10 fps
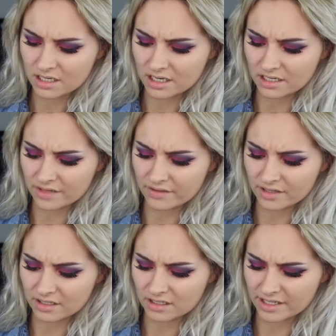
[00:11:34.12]

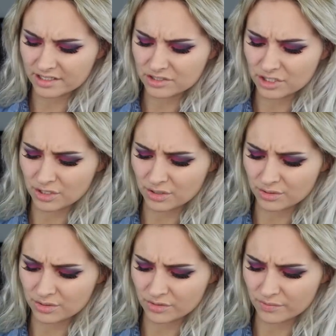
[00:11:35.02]
another like
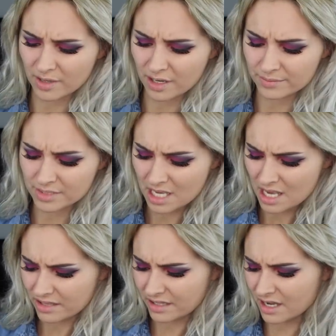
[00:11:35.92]
two sort of pumps.
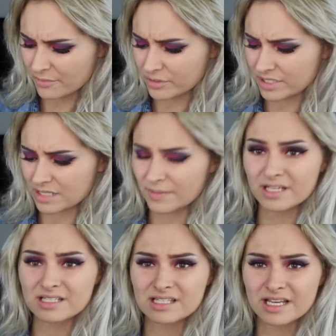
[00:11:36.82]
The thing I will say is
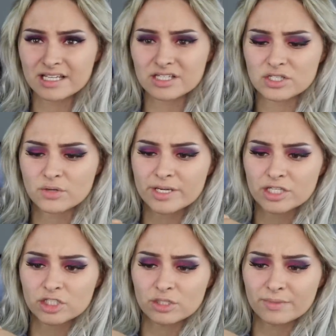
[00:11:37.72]
because it's like in a
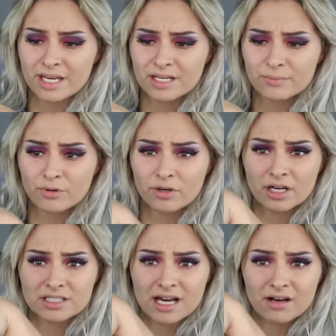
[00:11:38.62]
squeeze tube, getting
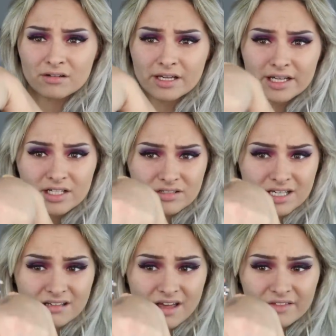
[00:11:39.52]
product out, like can you
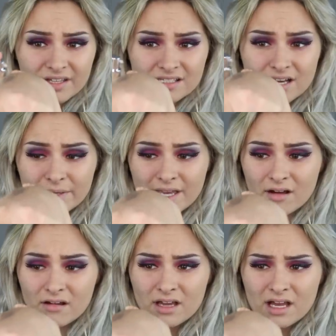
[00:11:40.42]
see nothing is coming
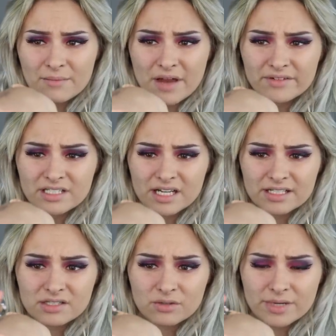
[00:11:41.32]
out? Having to like
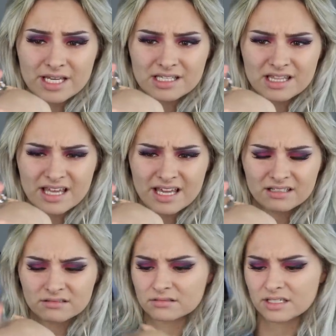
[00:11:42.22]
squeeze and
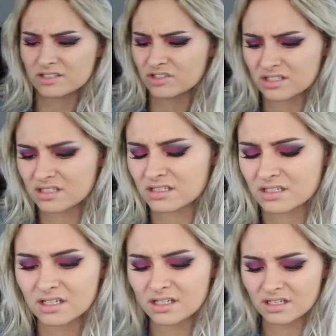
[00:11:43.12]
then it's just,
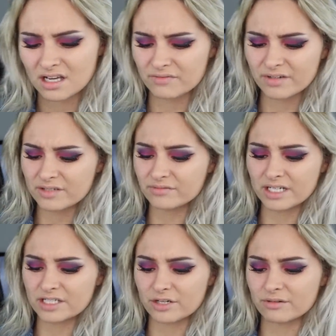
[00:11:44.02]
I really,
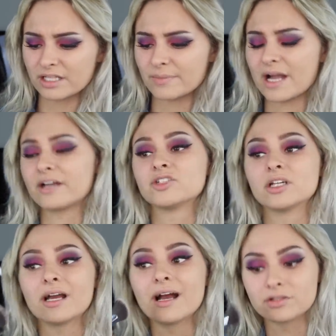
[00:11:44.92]
really don't like the
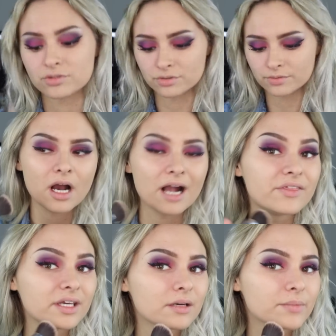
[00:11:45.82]
packaging at all. I
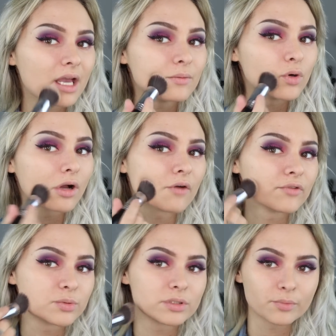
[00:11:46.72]
think I'm getting more
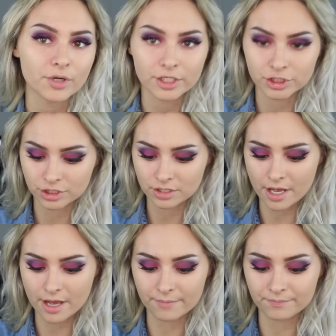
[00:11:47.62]
coverage with the brush,
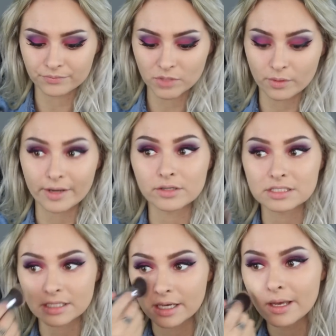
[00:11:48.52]
quite
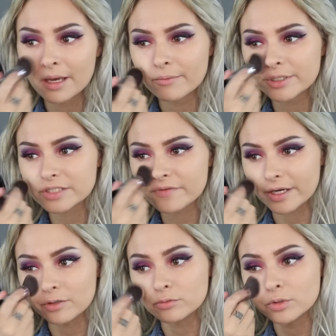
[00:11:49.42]
honestly, which is
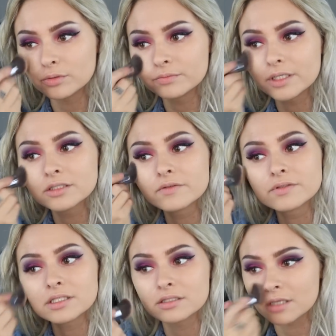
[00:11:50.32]
very normal because
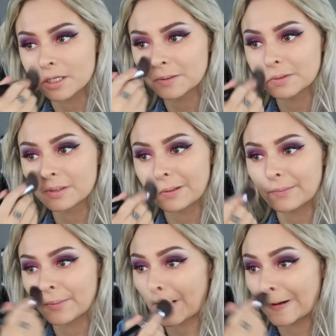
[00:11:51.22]
obviously
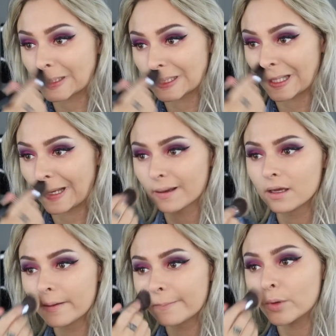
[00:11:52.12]
the brush is like
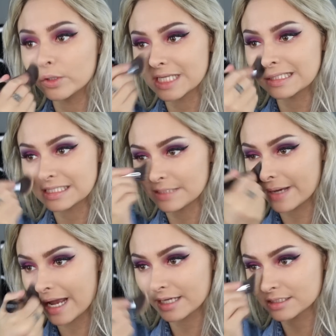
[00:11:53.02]
more densely
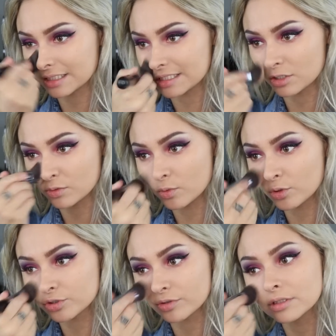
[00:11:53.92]
packed and there's no
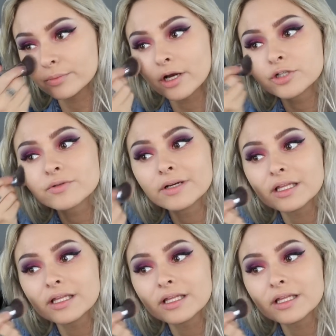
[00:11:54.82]
water on the brush or